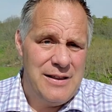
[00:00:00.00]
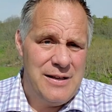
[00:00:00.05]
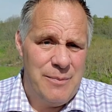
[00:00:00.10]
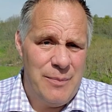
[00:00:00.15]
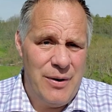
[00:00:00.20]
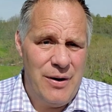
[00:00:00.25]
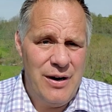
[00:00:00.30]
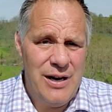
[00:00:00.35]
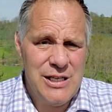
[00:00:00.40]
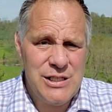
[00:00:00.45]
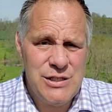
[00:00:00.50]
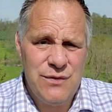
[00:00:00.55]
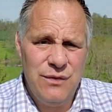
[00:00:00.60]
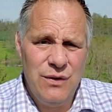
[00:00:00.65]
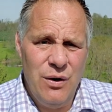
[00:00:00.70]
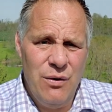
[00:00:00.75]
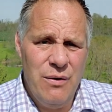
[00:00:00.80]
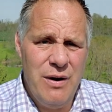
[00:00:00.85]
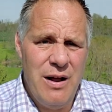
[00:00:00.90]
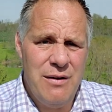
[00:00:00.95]
the bird has
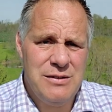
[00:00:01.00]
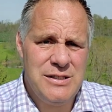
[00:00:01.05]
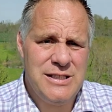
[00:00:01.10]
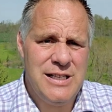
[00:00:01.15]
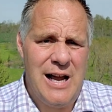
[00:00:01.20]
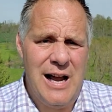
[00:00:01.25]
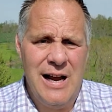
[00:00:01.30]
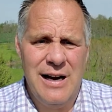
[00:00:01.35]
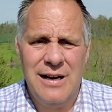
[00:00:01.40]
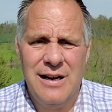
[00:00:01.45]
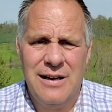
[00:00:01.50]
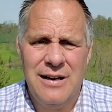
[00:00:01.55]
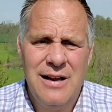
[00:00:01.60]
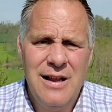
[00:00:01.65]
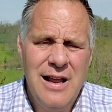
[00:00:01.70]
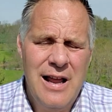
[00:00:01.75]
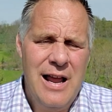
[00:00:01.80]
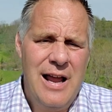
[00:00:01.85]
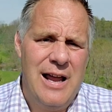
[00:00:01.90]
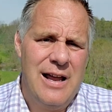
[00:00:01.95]
flown outside and,
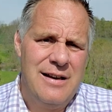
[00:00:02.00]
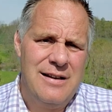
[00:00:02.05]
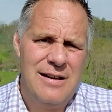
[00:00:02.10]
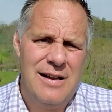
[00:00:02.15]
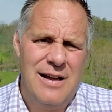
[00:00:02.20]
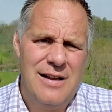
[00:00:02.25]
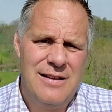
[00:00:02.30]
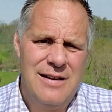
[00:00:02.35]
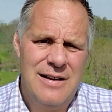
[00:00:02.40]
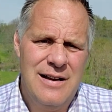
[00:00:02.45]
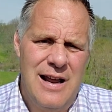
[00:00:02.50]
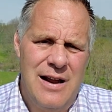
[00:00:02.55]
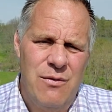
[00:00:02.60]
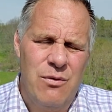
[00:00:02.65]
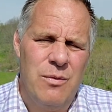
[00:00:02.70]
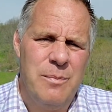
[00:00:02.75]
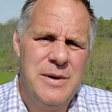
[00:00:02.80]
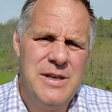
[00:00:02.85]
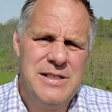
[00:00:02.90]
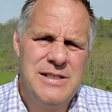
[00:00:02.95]
and uh, the day
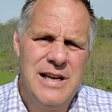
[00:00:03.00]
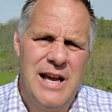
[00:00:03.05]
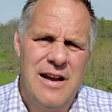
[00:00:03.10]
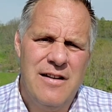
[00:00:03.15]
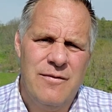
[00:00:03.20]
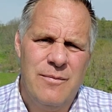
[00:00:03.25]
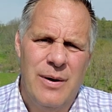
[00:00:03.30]
will be saved.